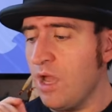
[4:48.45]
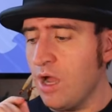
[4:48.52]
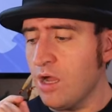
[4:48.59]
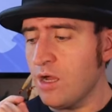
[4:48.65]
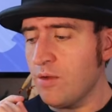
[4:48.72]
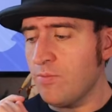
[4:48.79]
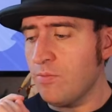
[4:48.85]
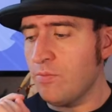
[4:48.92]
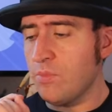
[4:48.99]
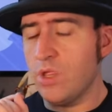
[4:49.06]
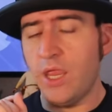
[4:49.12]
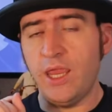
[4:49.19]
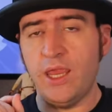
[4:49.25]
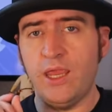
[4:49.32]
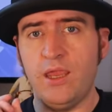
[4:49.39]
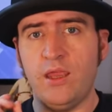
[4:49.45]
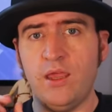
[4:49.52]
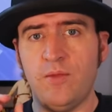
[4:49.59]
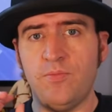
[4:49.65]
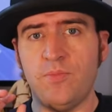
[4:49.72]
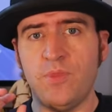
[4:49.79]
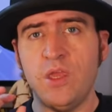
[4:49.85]

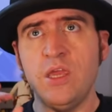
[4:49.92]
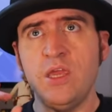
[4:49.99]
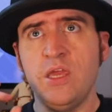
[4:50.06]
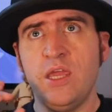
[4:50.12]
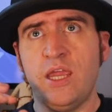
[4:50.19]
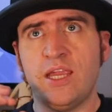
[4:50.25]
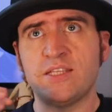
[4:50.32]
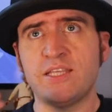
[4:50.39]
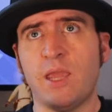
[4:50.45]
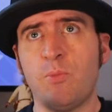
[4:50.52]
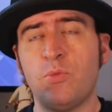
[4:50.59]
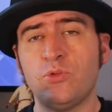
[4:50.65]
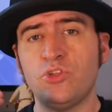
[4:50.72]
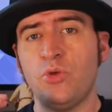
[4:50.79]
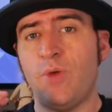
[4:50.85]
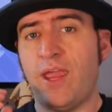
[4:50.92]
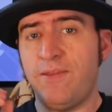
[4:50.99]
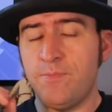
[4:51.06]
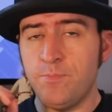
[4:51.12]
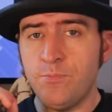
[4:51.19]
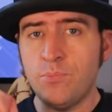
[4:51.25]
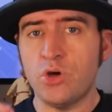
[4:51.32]
Inkscape will do a
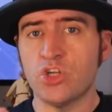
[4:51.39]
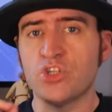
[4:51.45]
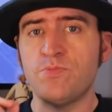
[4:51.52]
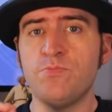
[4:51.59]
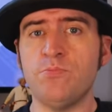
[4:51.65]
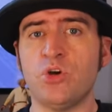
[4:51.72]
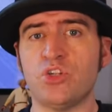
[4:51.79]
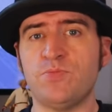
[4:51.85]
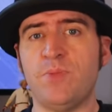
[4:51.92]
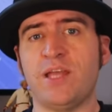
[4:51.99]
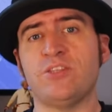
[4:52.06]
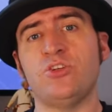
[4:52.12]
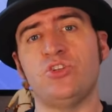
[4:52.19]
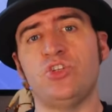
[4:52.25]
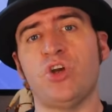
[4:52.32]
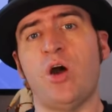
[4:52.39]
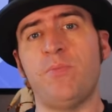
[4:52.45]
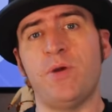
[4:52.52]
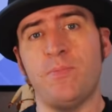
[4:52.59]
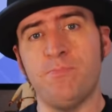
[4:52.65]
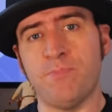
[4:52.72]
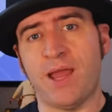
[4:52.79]
much better
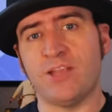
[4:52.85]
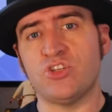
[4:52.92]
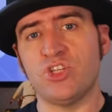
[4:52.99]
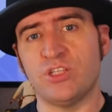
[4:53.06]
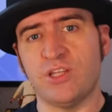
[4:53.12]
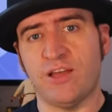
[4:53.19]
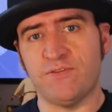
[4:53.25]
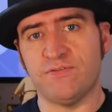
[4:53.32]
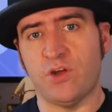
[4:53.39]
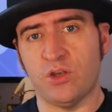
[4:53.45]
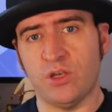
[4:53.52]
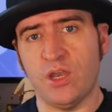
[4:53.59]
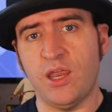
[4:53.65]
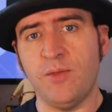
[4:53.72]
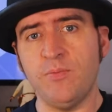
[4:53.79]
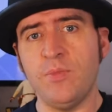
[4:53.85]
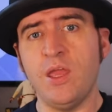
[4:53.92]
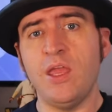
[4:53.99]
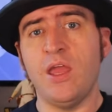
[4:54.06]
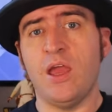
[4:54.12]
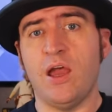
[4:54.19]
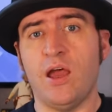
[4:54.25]
job at matching that font name
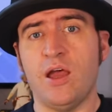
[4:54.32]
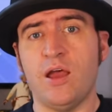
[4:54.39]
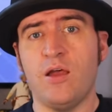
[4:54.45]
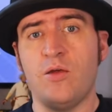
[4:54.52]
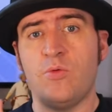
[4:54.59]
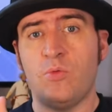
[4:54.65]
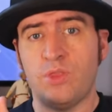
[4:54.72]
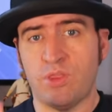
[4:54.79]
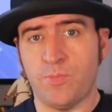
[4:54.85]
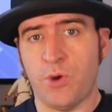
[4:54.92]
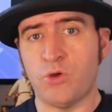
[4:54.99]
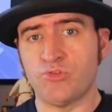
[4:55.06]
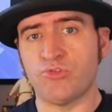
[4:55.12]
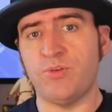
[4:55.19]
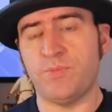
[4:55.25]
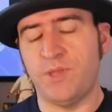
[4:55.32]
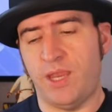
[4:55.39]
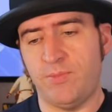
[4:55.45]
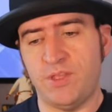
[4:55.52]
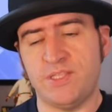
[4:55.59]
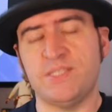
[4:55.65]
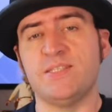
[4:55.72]
with the PostScript
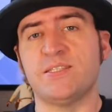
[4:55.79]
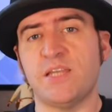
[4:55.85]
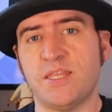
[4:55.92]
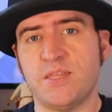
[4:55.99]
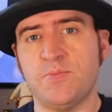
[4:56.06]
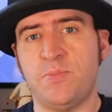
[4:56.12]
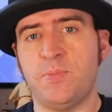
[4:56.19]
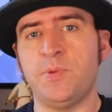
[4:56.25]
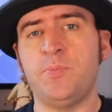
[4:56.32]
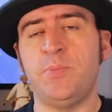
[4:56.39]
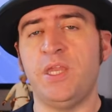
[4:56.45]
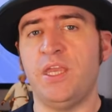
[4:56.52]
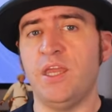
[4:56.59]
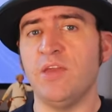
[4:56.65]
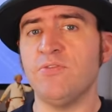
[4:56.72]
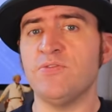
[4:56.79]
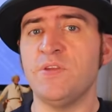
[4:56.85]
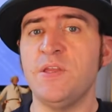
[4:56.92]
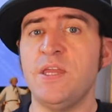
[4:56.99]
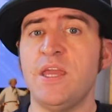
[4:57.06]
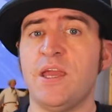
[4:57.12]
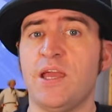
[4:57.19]
name that's inside the PDF,
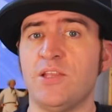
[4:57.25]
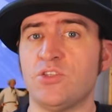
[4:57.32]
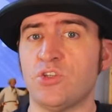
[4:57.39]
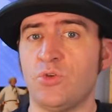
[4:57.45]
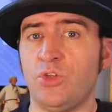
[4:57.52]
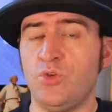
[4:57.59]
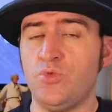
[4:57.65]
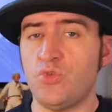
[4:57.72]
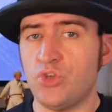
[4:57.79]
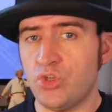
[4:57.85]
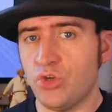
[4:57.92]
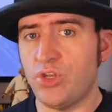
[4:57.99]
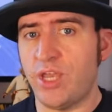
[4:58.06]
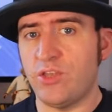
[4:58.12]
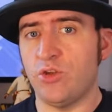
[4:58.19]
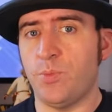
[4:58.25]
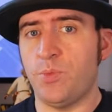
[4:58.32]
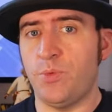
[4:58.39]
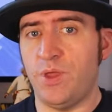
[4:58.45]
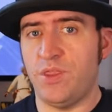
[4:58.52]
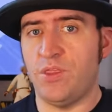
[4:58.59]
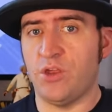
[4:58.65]
and so you should end
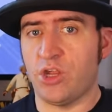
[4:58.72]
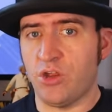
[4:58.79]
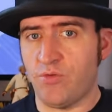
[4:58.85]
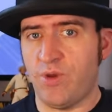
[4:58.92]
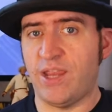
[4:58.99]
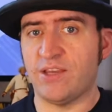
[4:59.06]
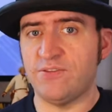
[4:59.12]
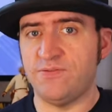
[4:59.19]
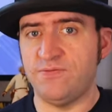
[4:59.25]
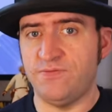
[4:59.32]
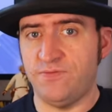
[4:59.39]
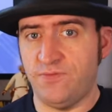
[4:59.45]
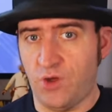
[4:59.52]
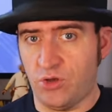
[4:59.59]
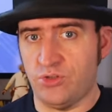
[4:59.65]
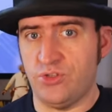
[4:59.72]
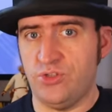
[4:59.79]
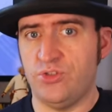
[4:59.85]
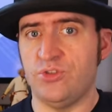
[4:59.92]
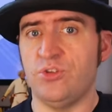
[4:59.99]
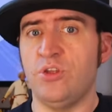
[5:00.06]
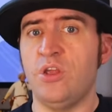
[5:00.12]
up with the correct
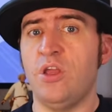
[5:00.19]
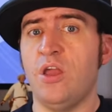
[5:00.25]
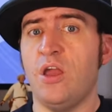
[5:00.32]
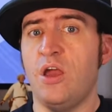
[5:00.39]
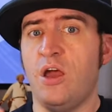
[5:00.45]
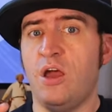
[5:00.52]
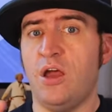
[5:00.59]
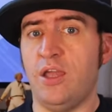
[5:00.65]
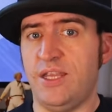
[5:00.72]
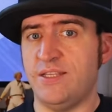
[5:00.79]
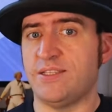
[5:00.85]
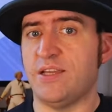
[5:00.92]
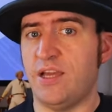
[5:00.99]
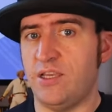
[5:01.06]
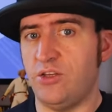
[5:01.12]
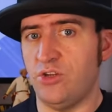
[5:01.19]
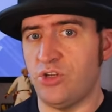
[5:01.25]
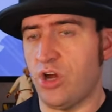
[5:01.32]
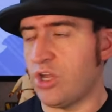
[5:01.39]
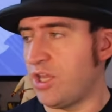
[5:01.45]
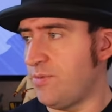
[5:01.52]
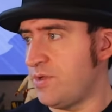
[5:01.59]
font inside your
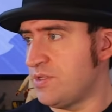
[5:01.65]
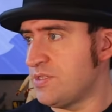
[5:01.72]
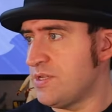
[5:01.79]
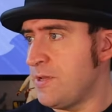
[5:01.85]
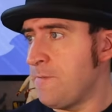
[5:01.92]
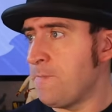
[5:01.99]
document.